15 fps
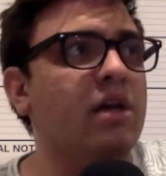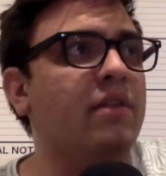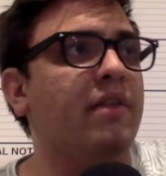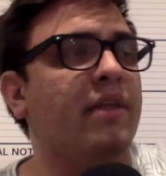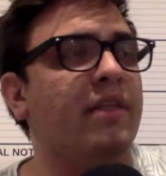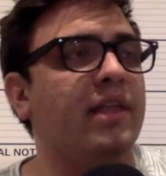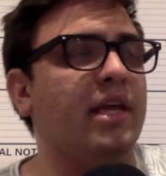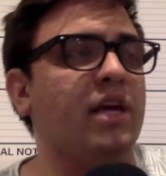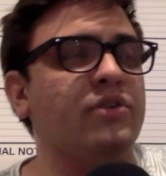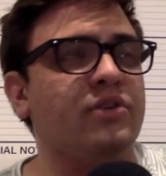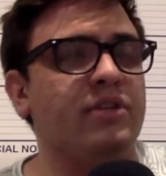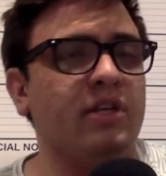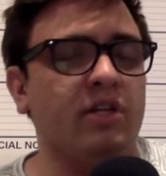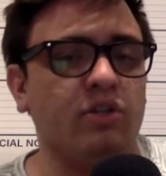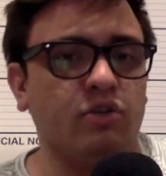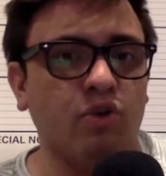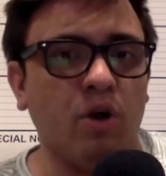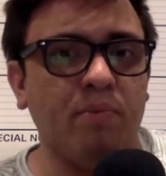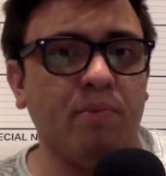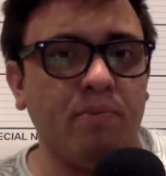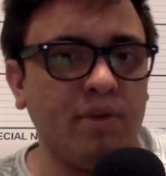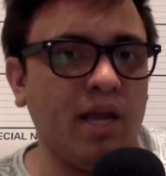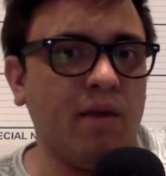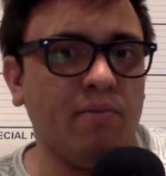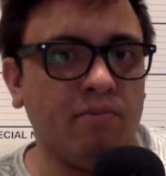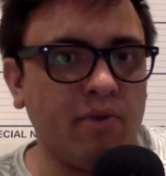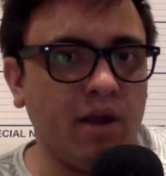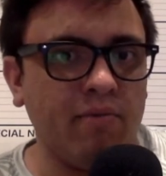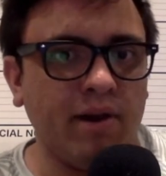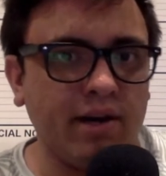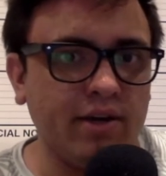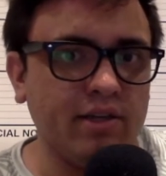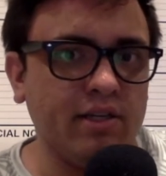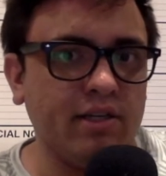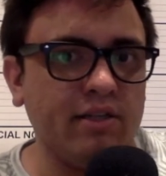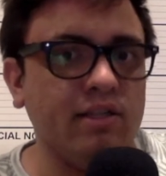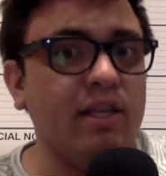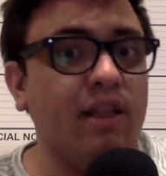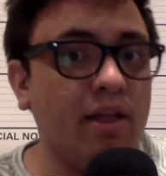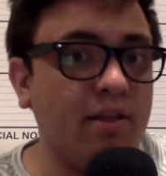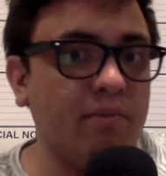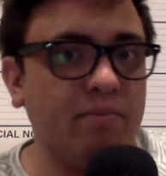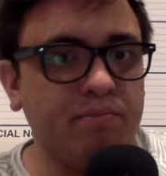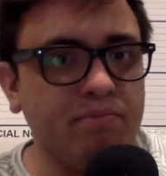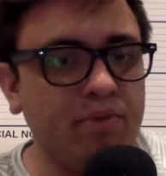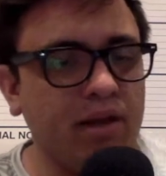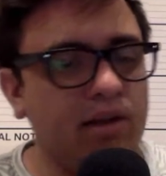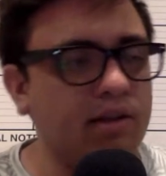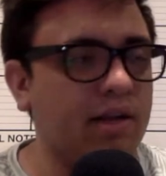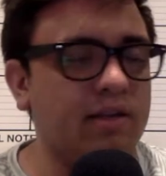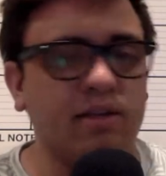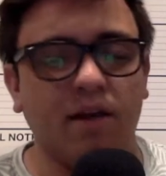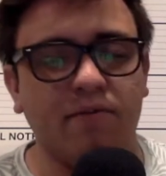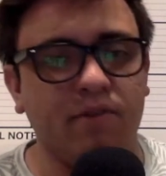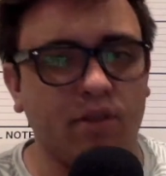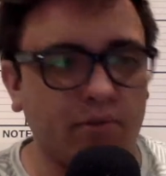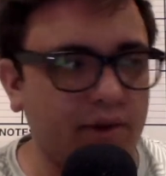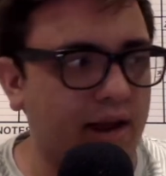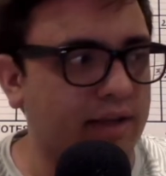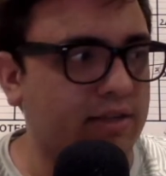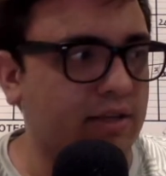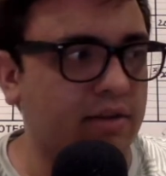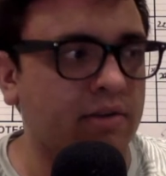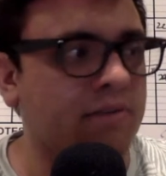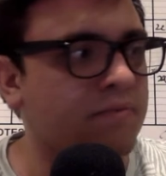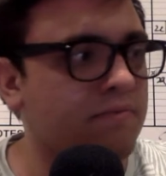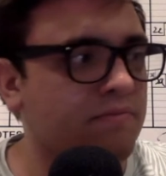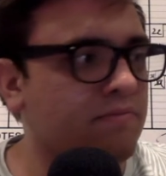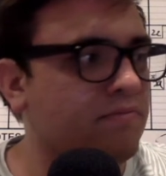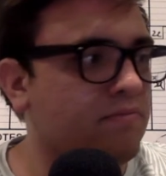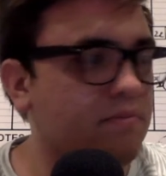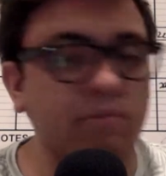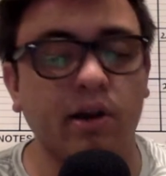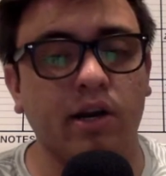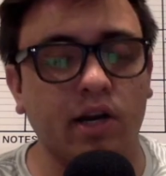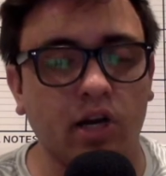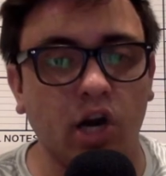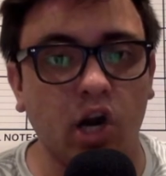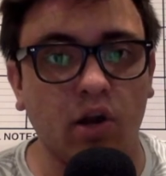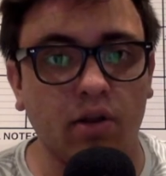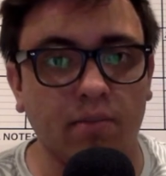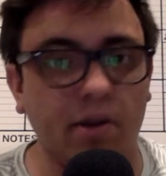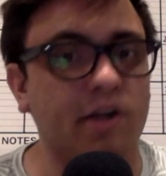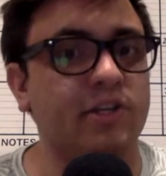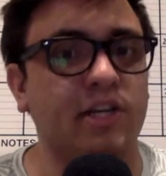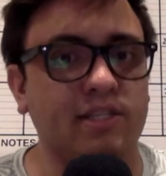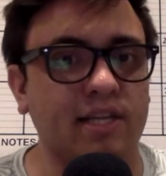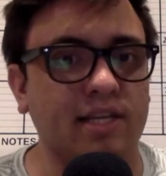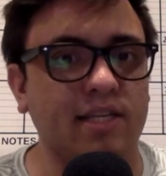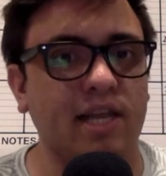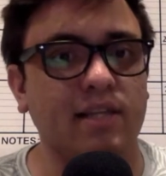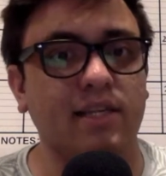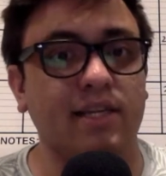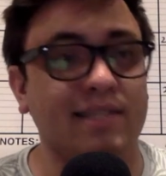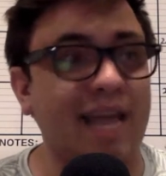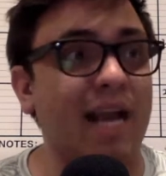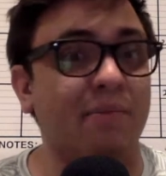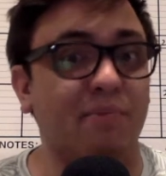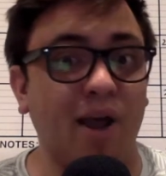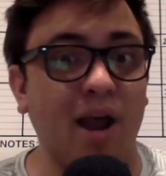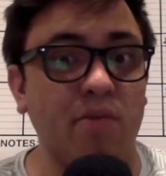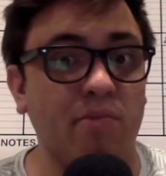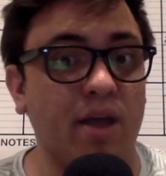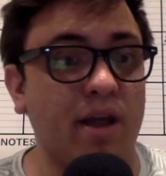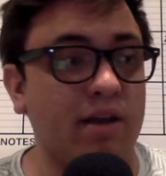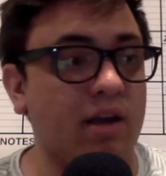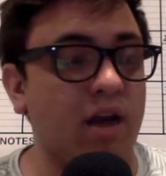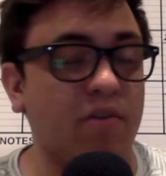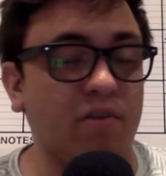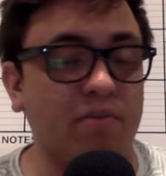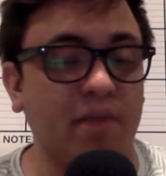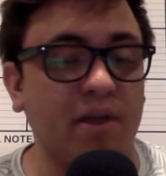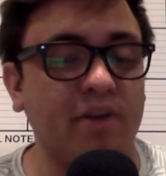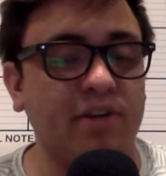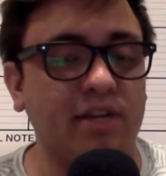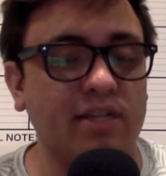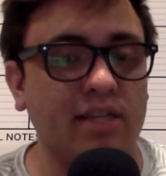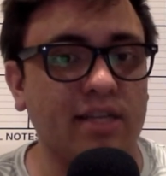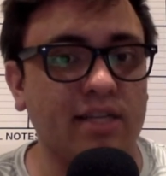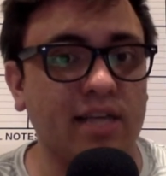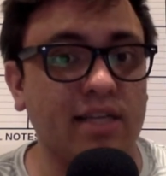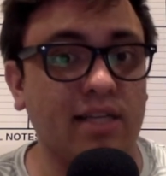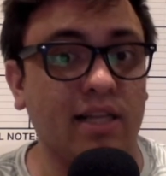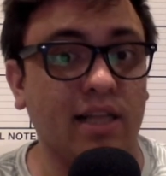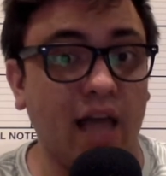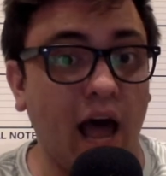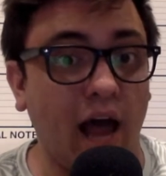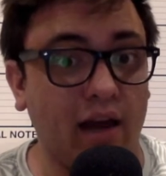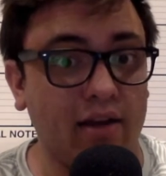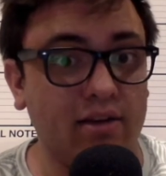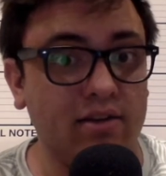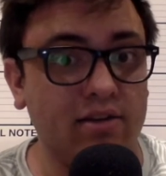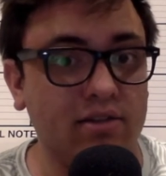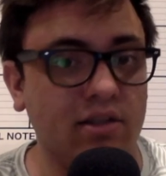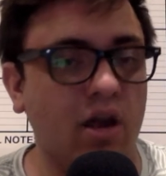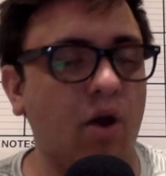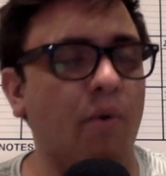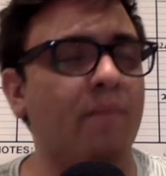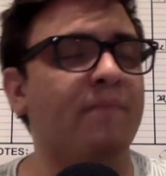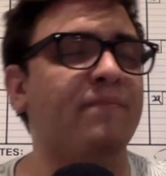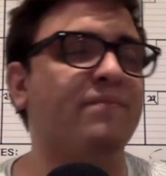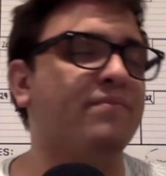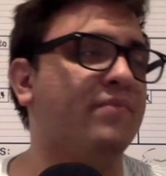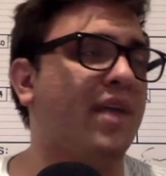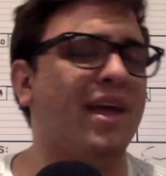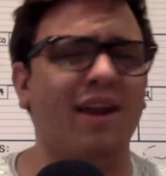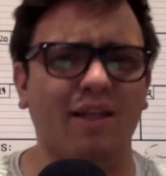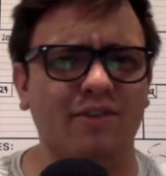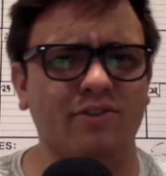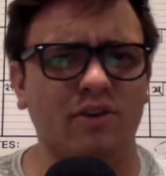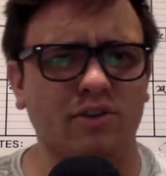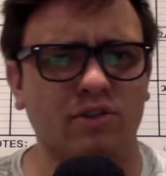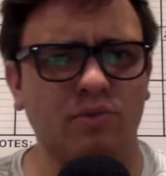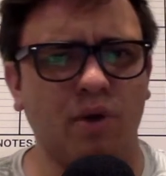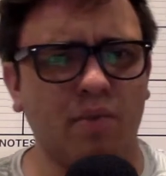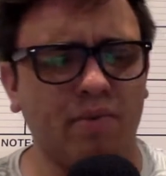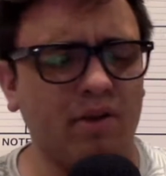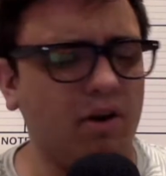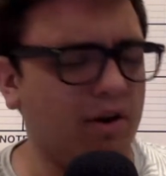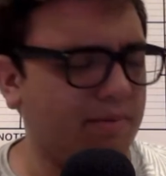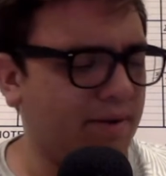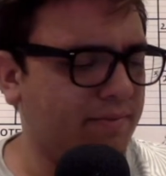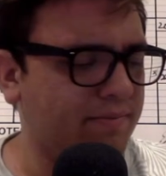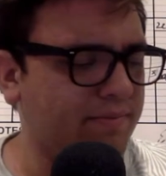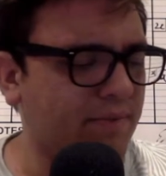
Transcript: Then the country singers grew up and became got record deals, and now they're playing like tougher than the rest and American Girl and Mary Jane's Last Dance. Like Zac Brown Band covered Mary Jane's Last Dance a lot. So and other songs as well, but you know what I mean.